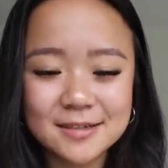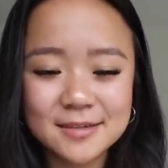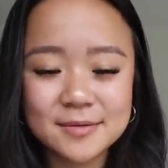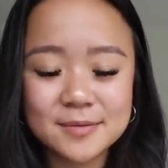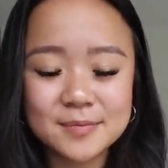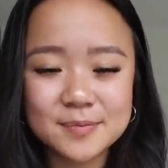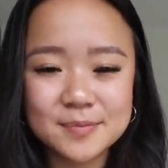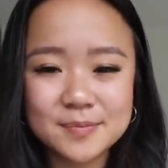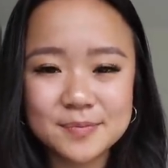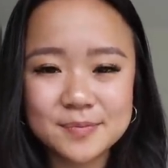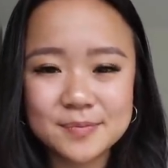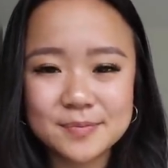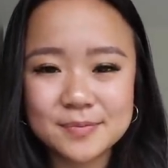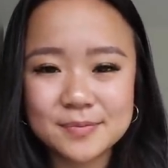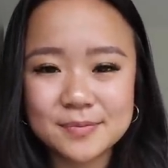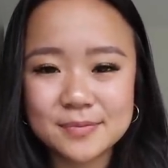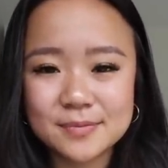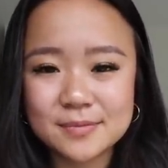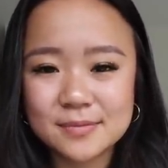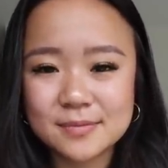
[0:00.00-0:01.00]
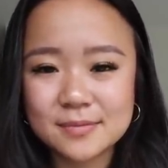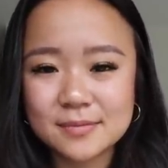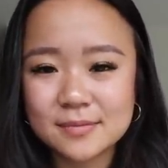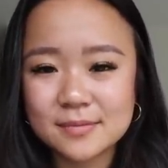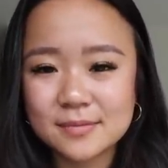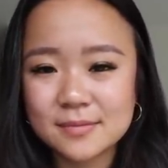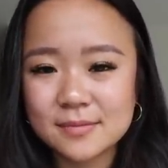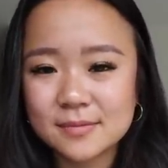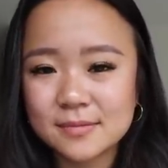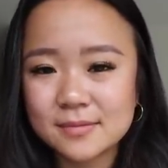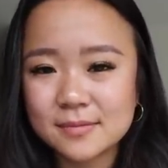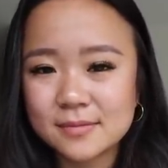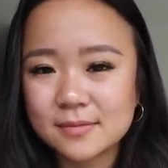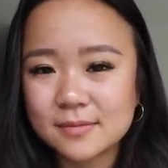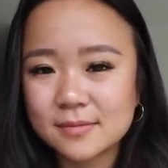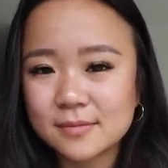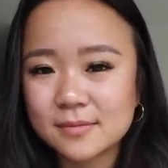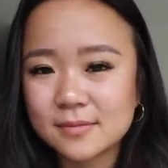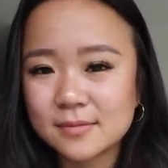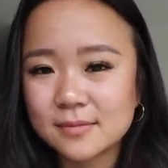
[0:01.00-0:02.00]

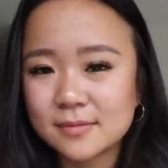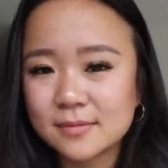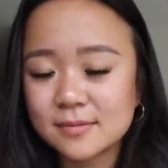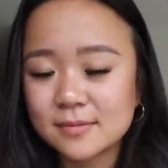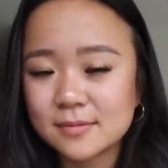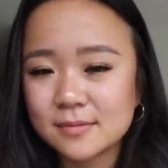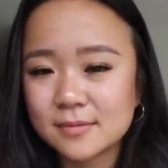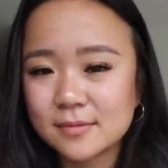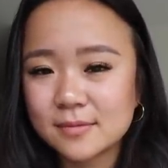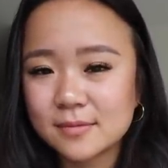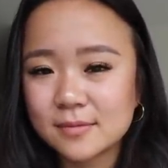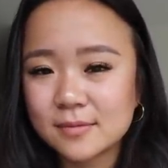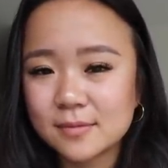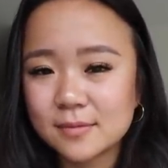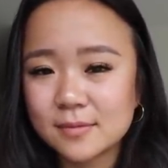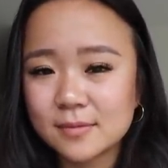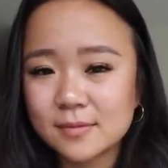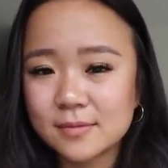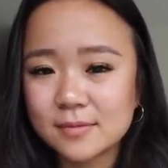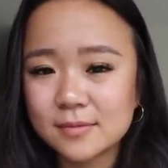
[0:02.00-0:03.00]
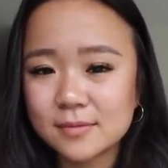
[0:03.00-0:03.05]
(silent)